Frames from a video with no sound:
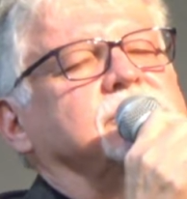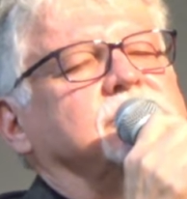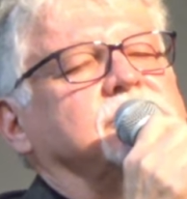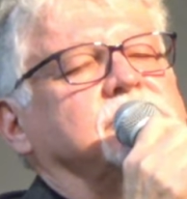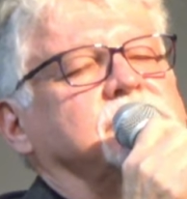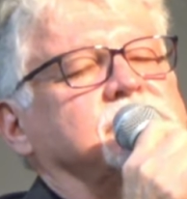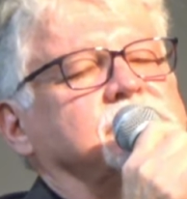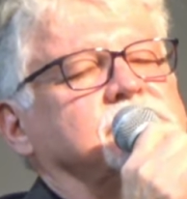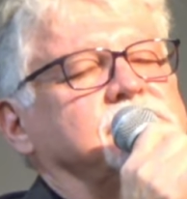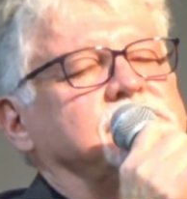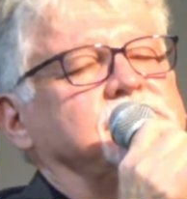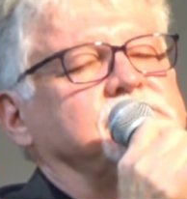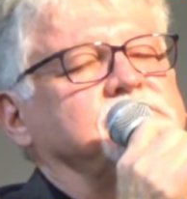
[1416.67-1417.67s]

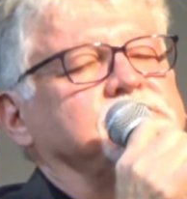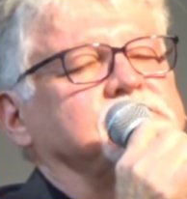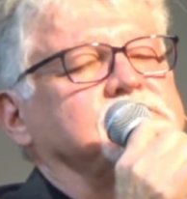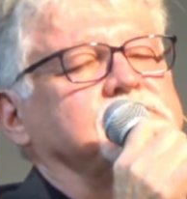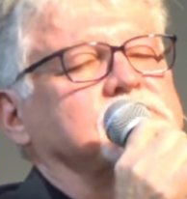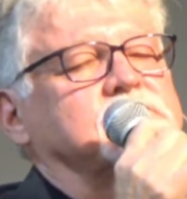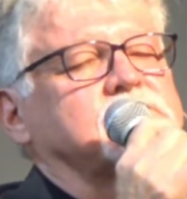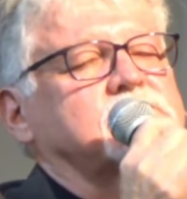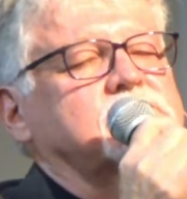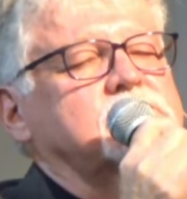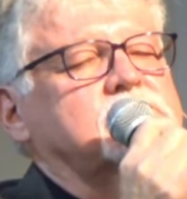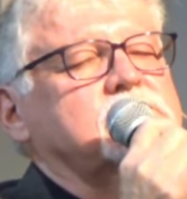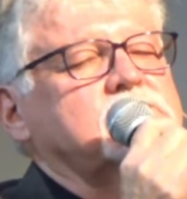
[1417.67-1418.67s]

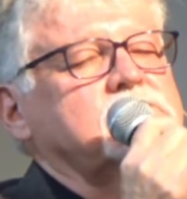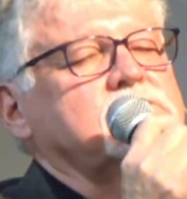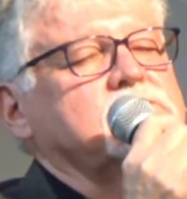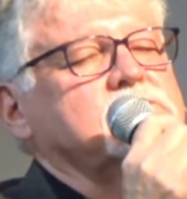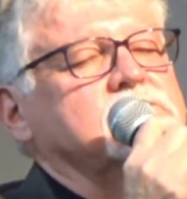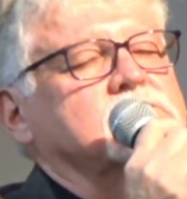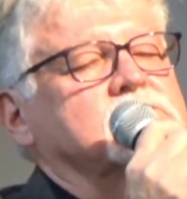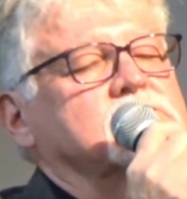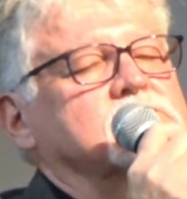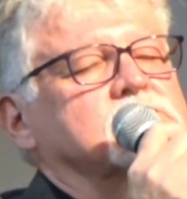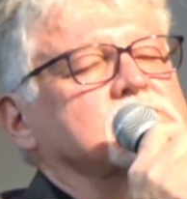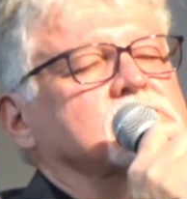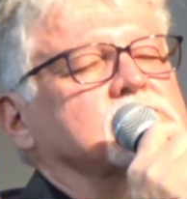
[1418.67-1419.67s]

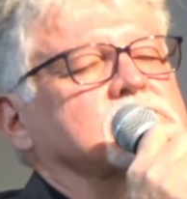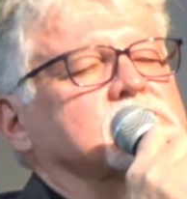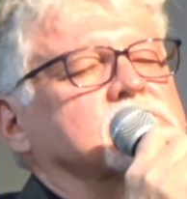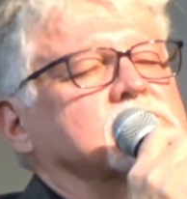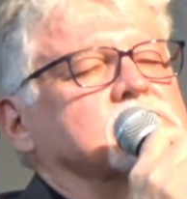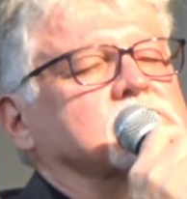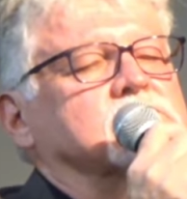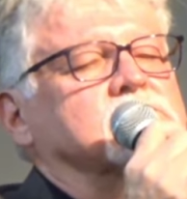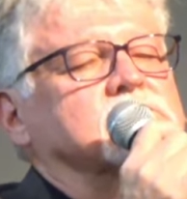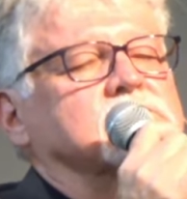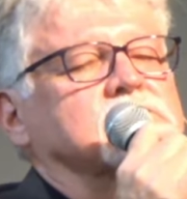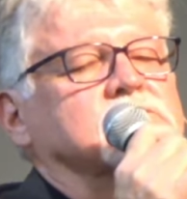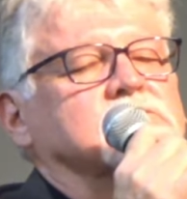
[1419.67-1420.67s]

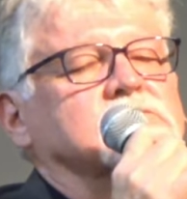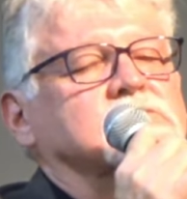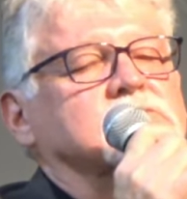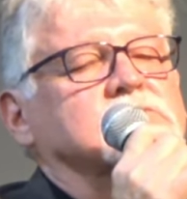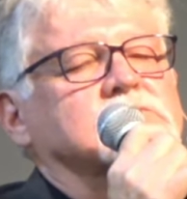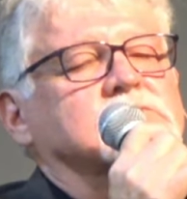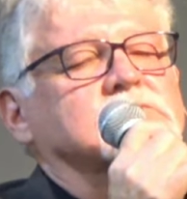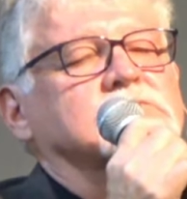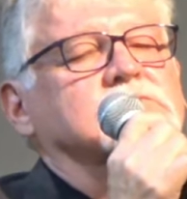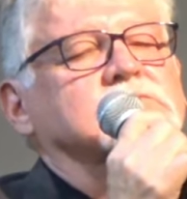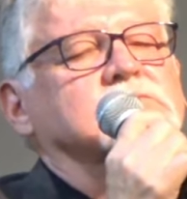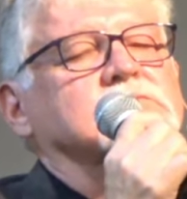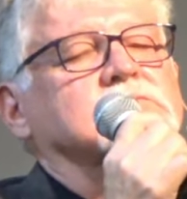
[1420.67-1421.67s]

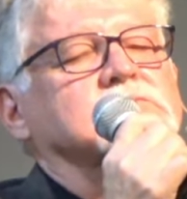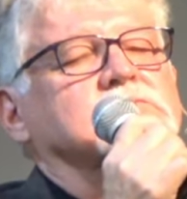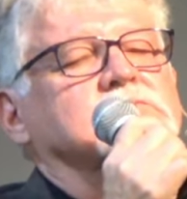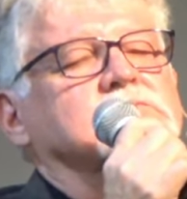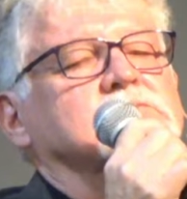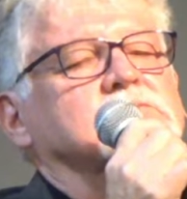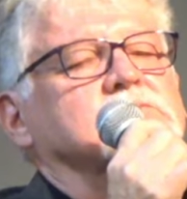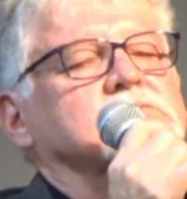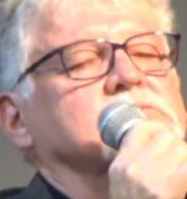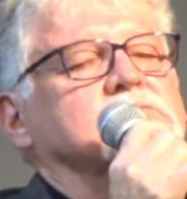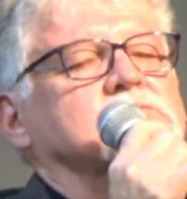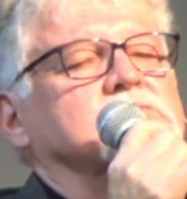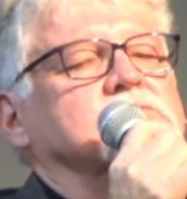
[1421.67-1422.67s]

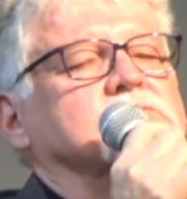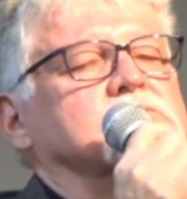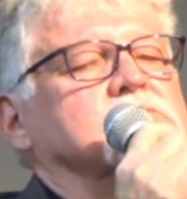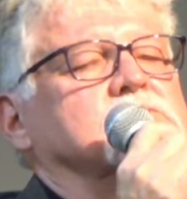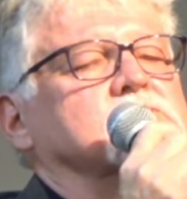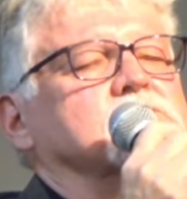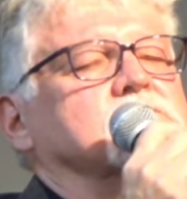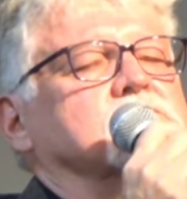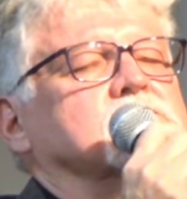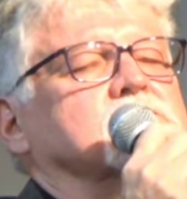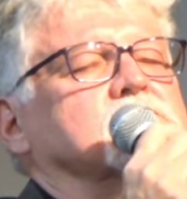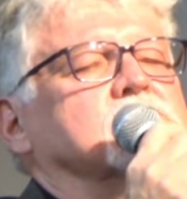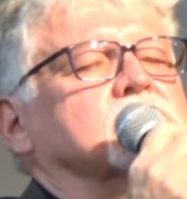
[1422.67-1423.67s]

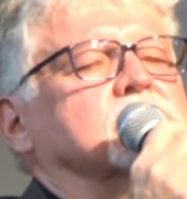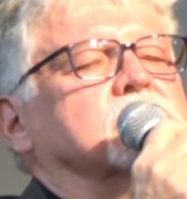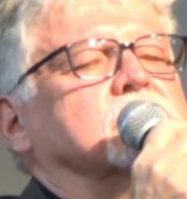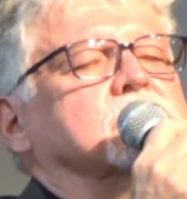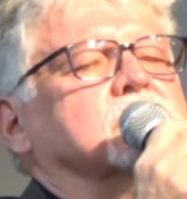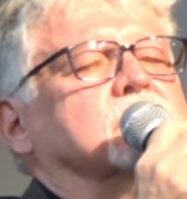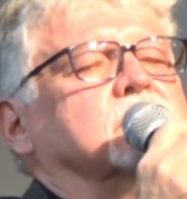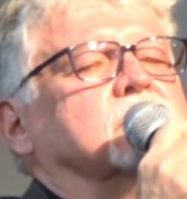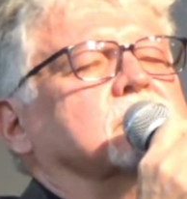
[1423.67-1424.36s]
Nobody speaks.